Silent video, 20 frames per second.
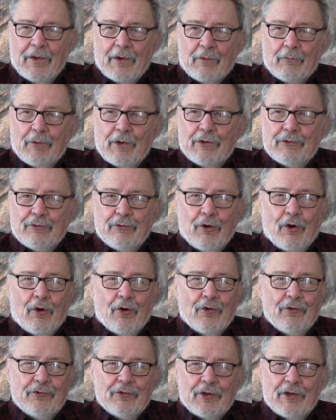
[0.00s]
with
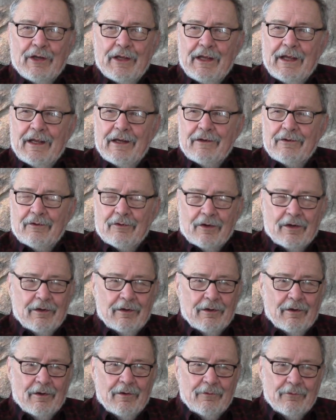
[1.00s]
does and heat
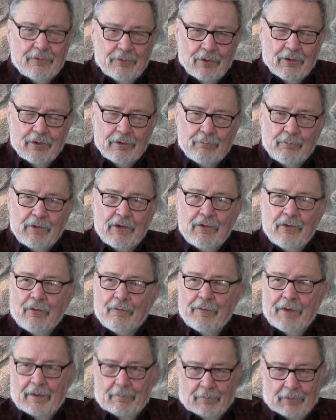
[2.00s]
during
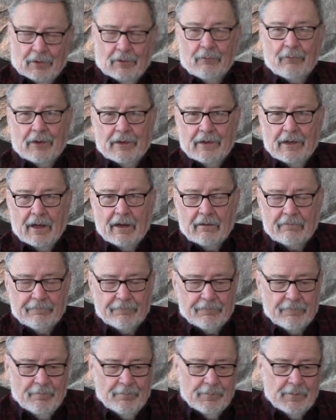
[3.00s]
November when
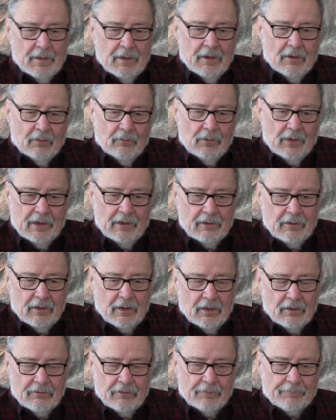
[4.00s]

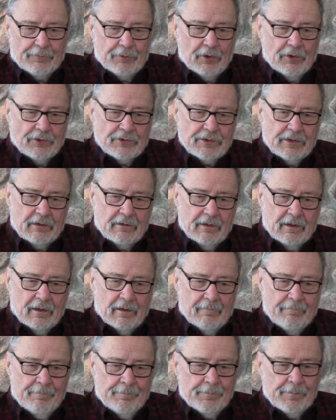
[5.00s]
the first of
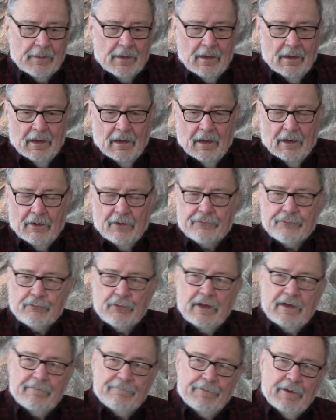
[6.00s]
the
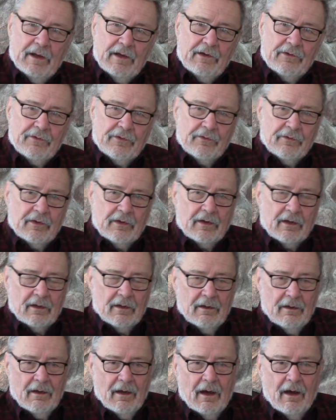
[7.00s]
three phases of
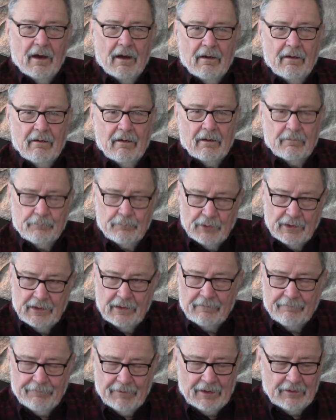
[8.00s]
a
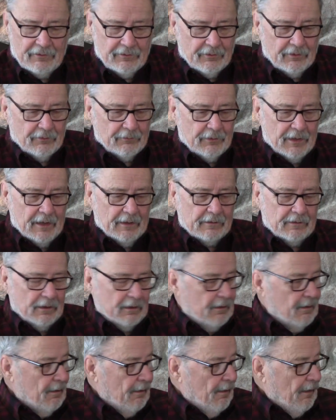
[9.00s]
breeding phase of the rut
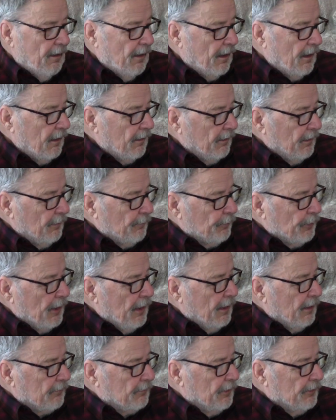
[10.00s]
are in
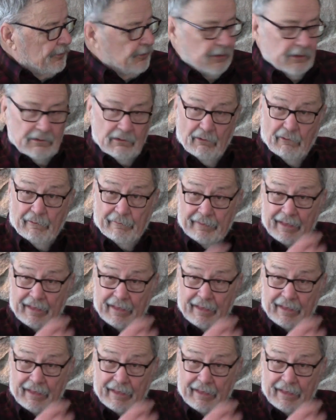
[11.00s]
progress. You know